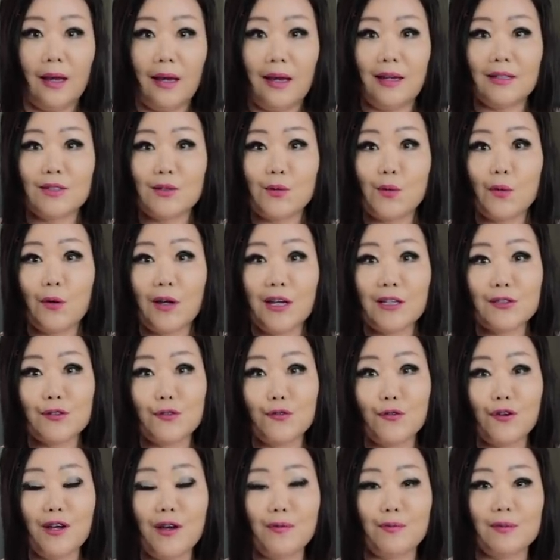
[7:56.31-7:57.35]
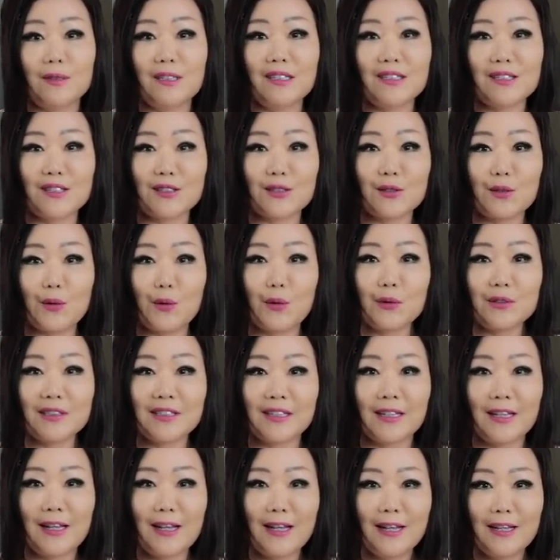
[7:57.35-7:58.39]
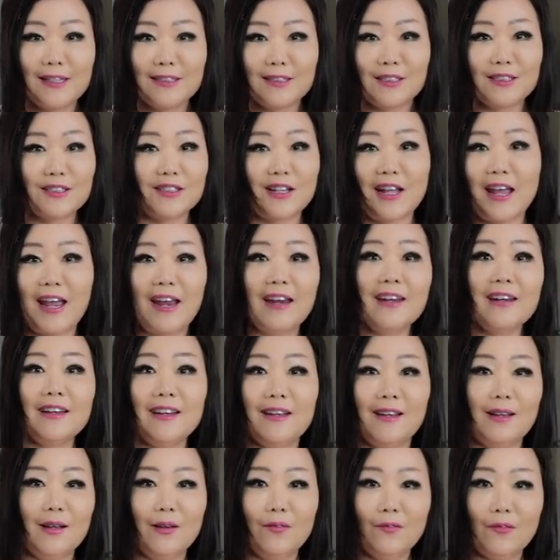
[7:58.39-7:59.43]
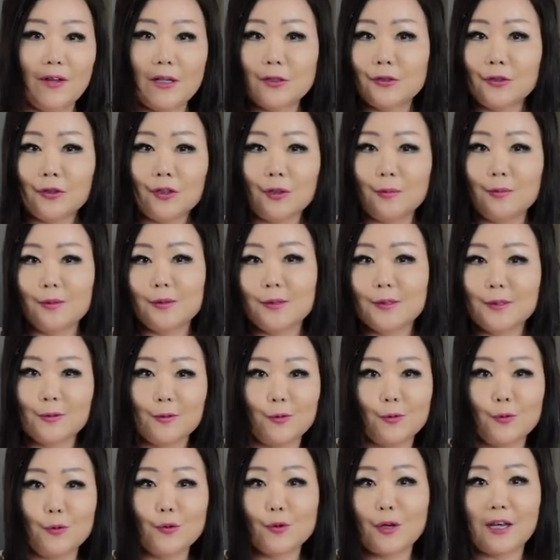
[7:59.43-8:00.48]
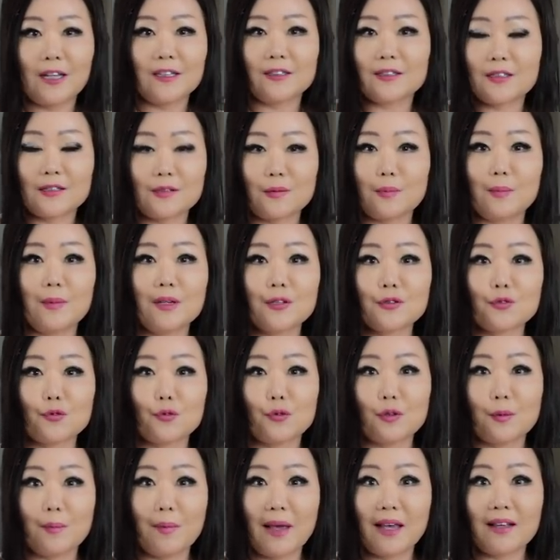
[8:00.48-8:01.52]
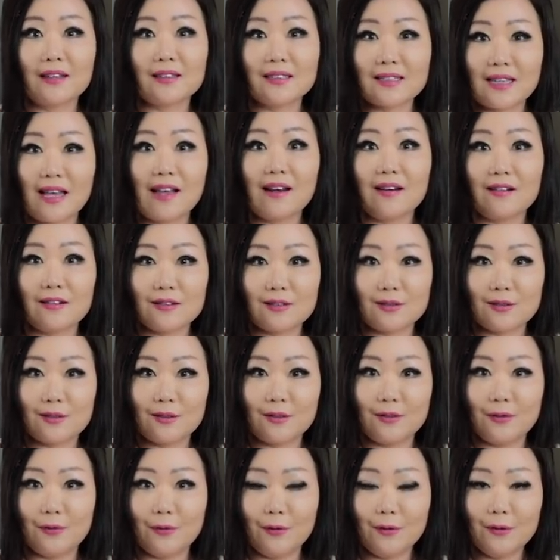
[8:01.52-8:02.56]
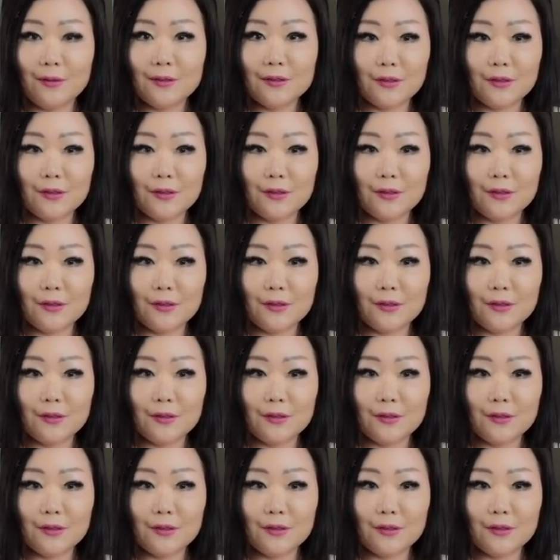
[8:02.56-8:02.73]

As long as you have this sauce, just any vegetables you can just mix with, make a salad, you know.